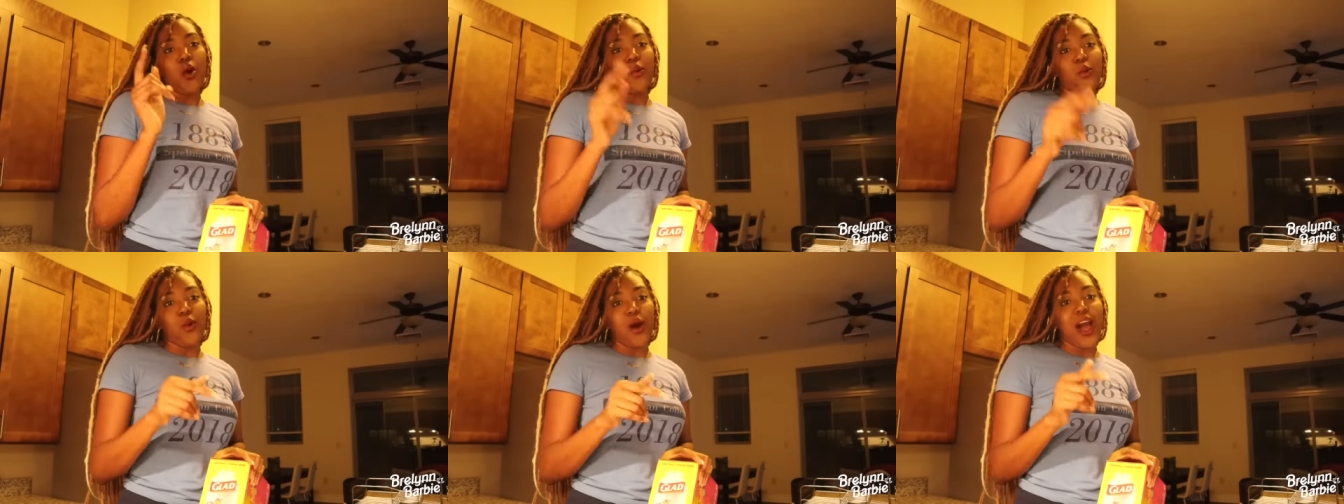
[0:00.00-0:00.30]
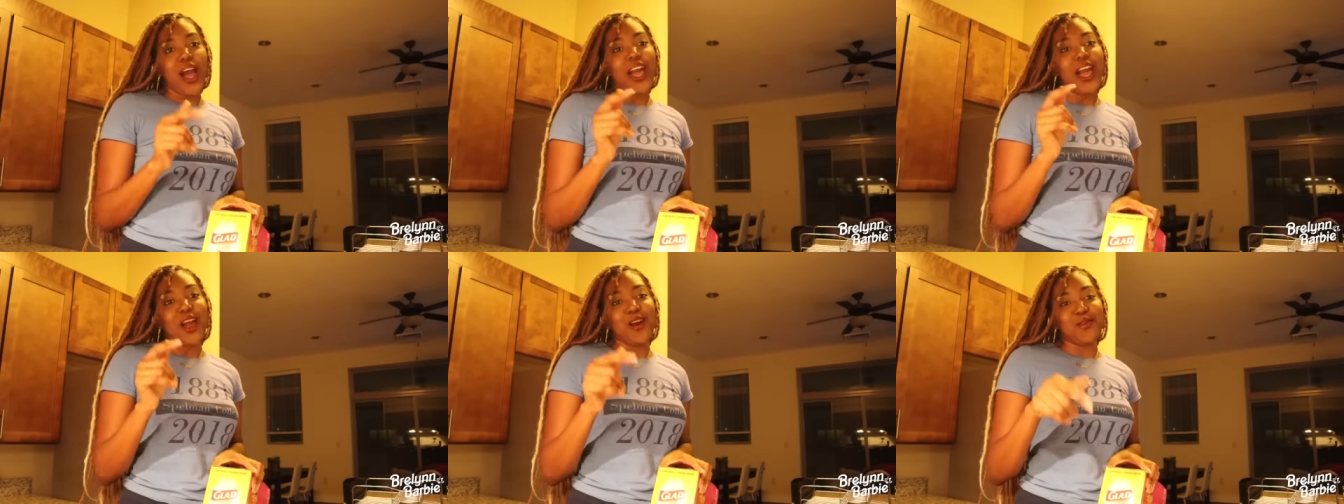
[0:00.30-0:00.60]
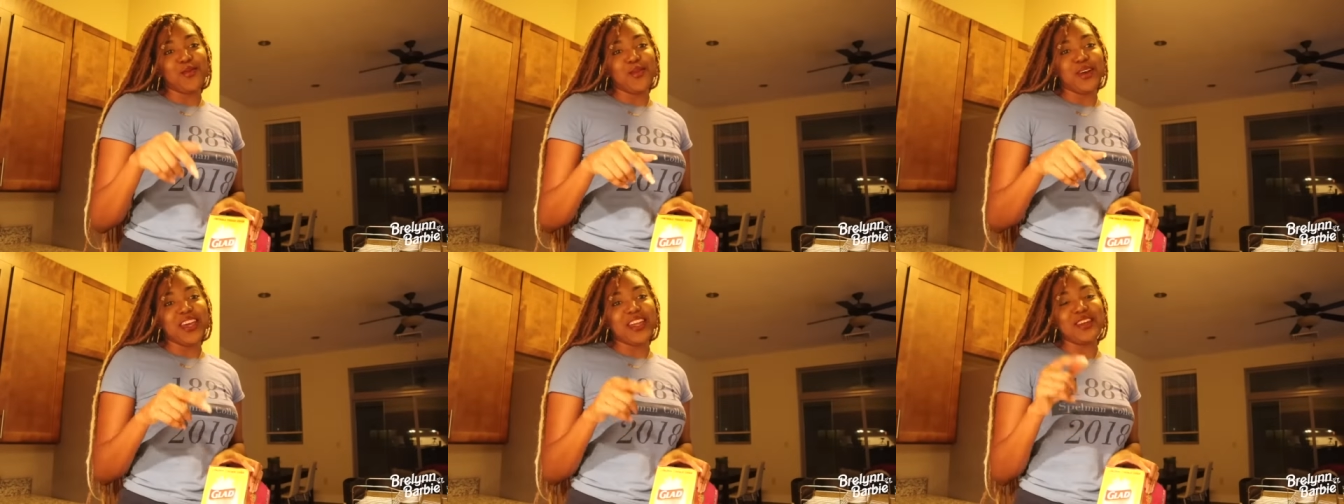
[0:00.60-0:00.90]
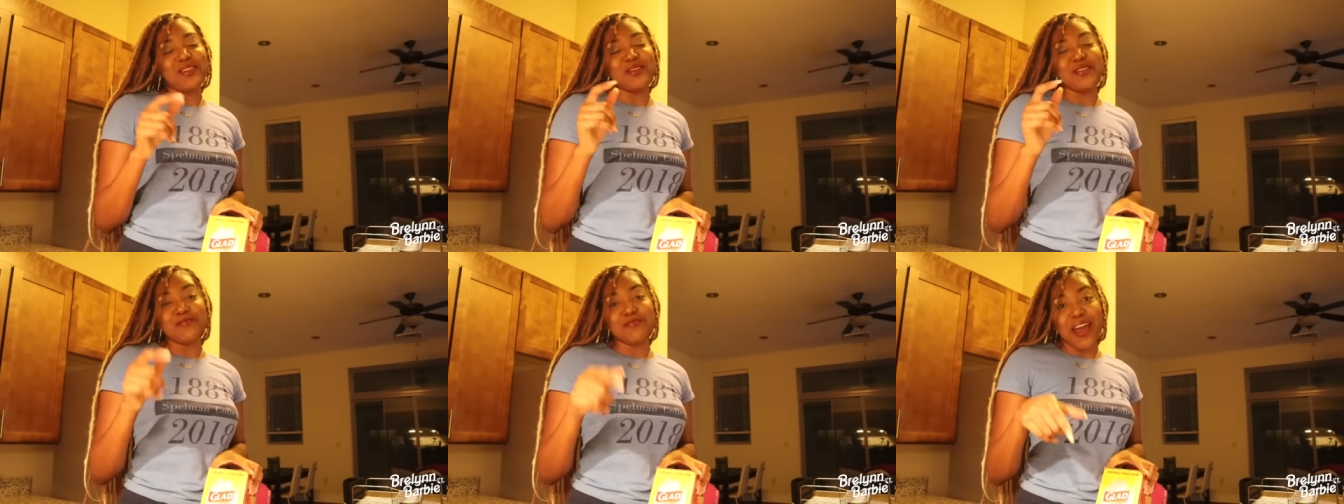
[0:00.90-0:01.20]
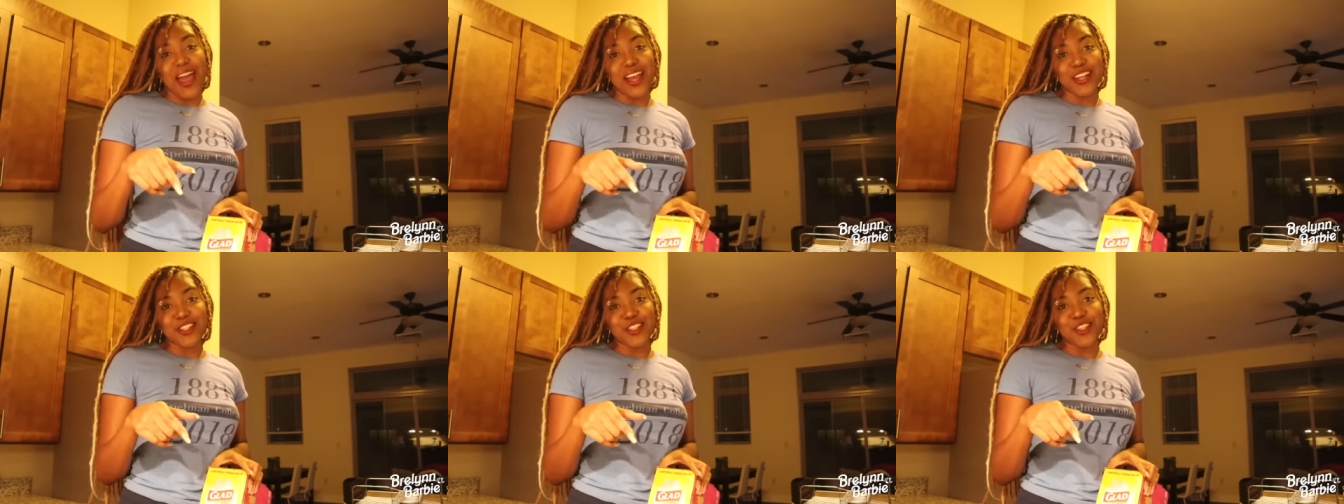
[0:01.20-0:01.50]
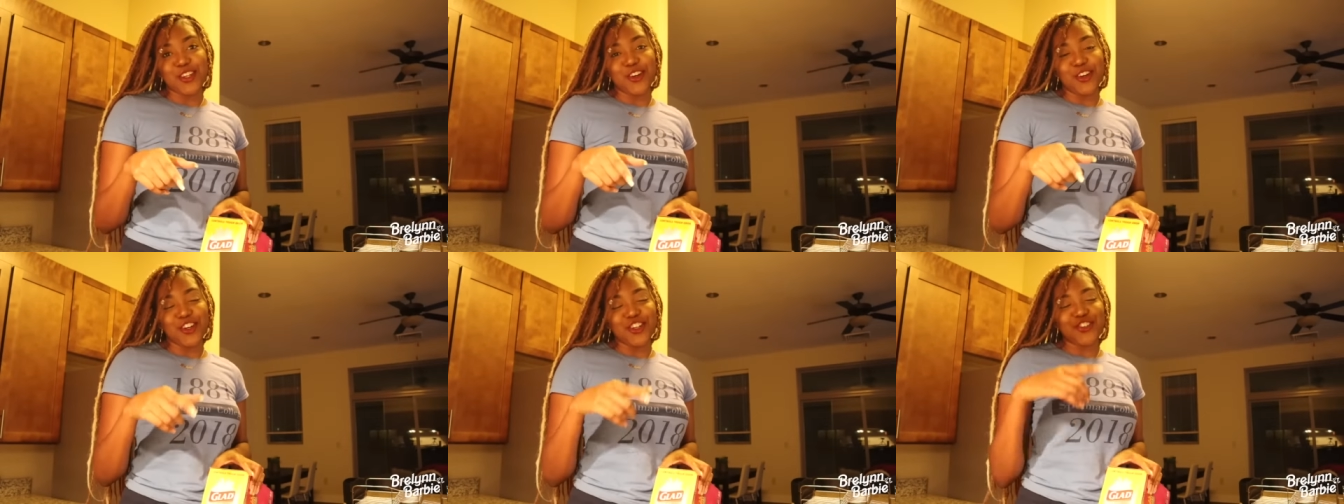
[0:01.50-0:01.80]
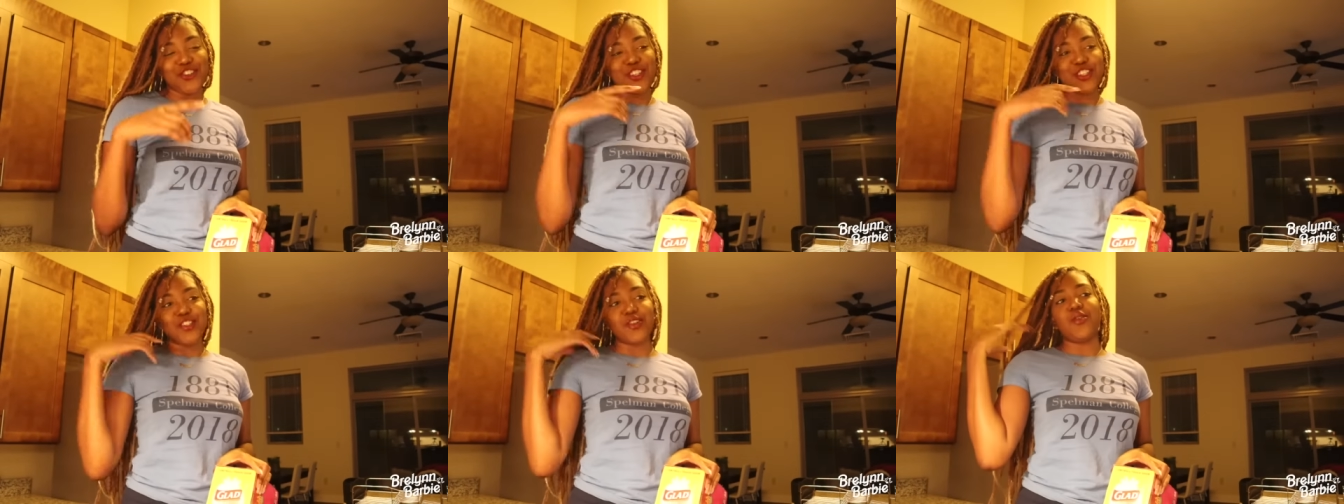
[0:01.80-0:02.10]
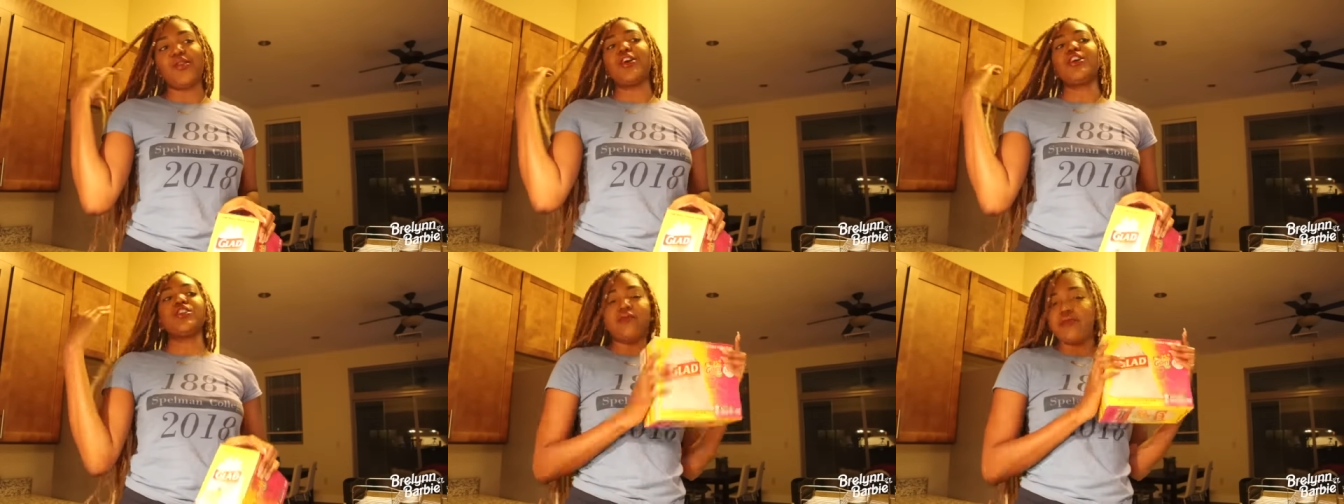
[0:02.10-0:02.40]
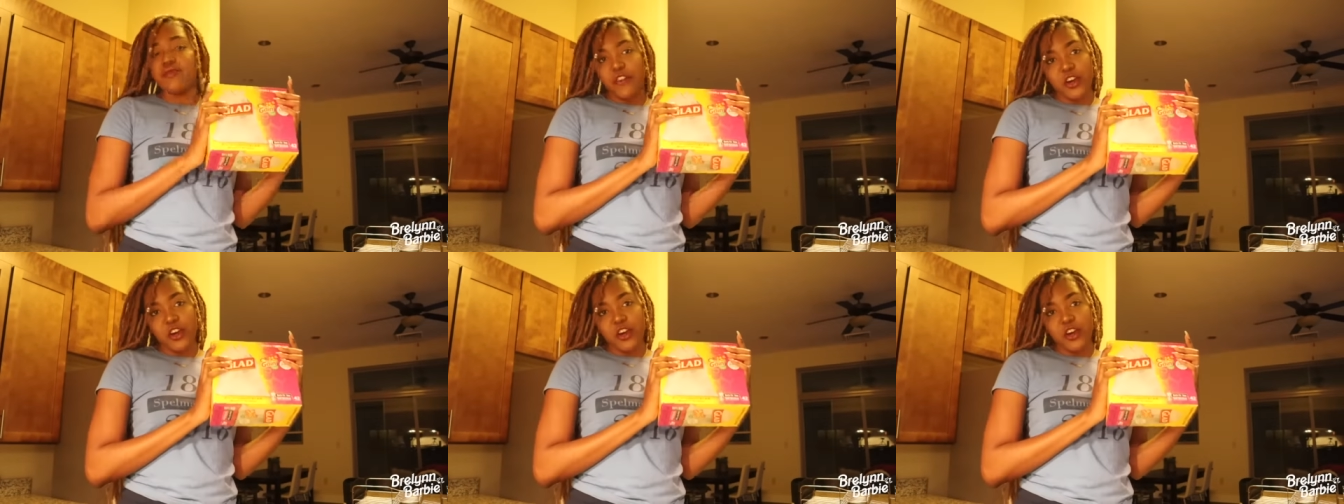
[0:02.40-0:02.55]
why I went back to the grocery store.